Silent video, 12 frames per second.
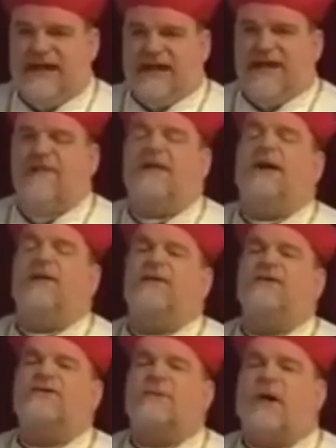And the other
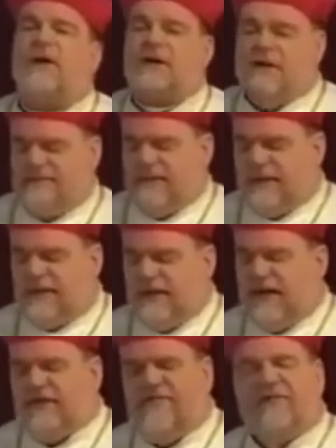is a martyrdom
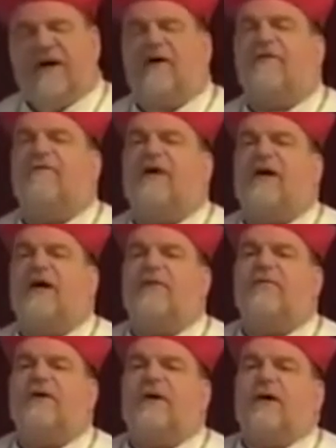of
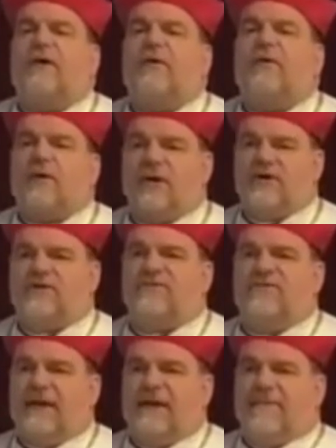the words of
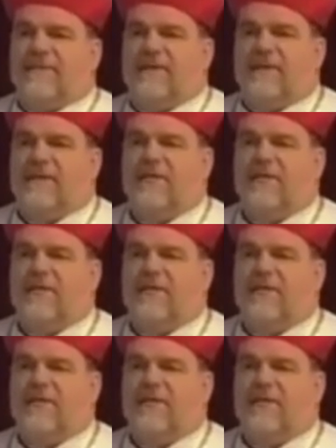men, the